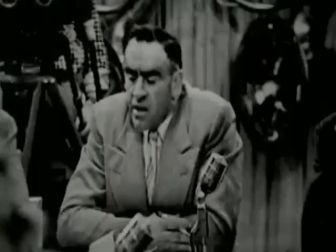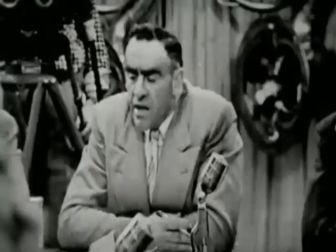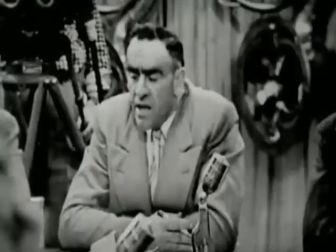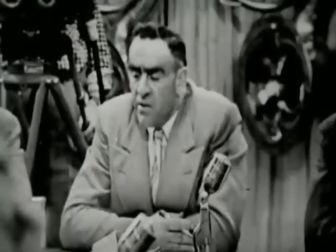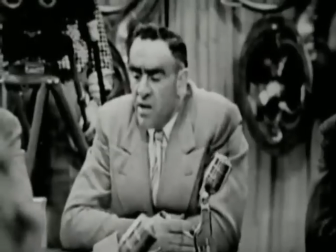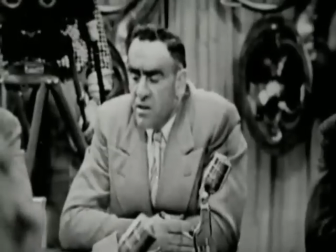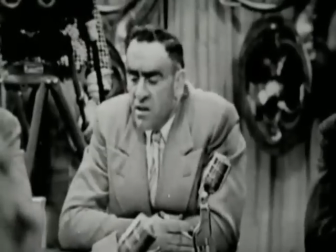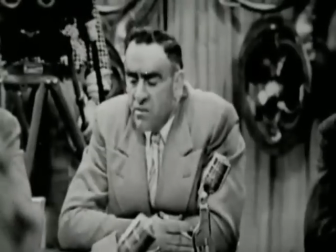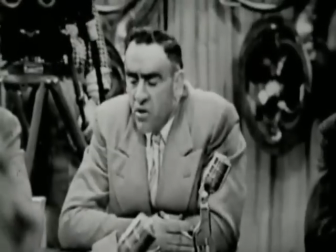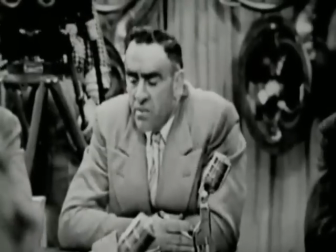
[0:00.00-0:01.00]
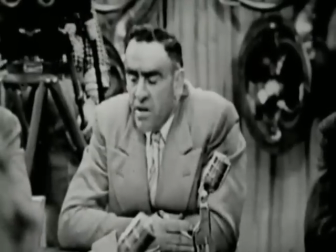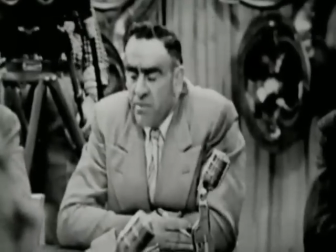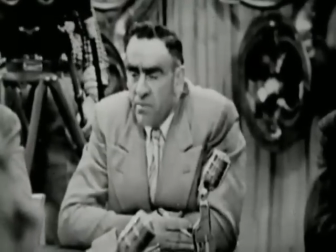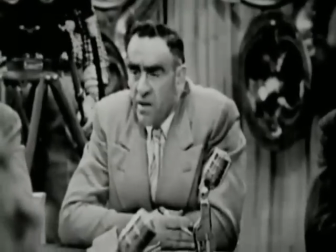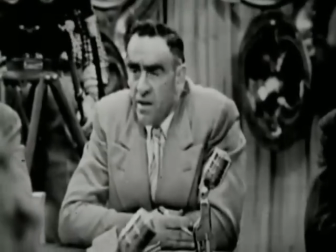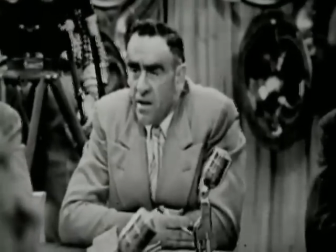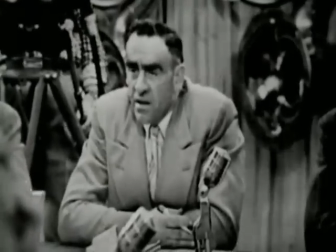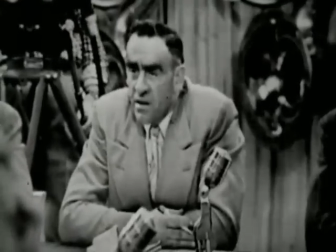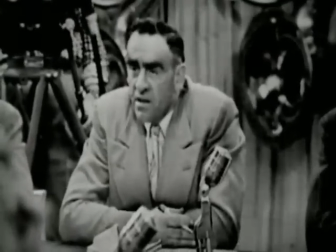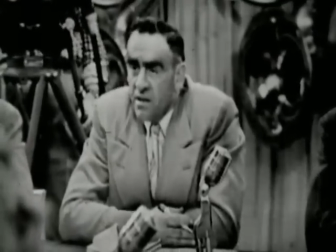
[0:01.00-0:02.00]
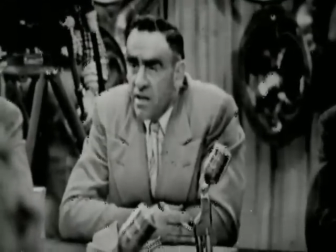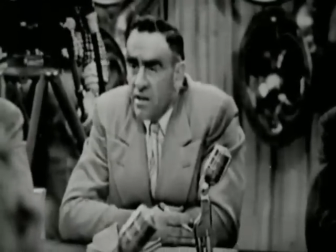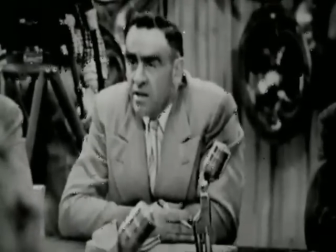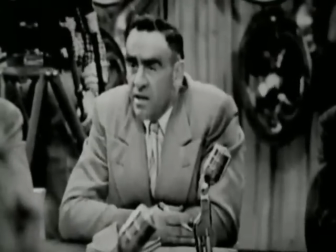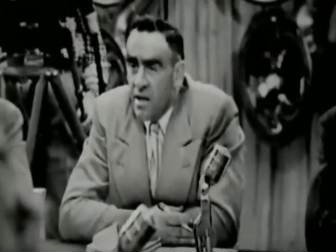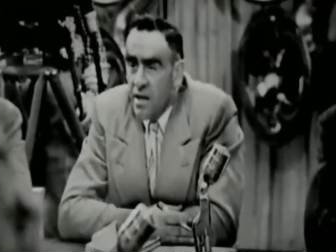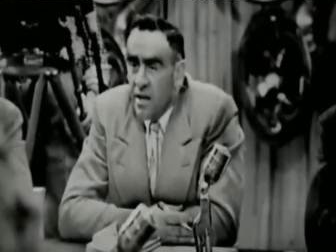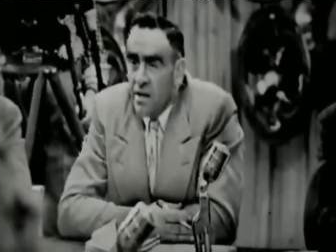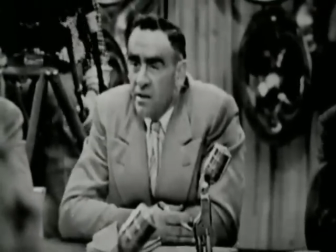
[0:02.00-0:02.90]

the highways there's more people been killed since 1898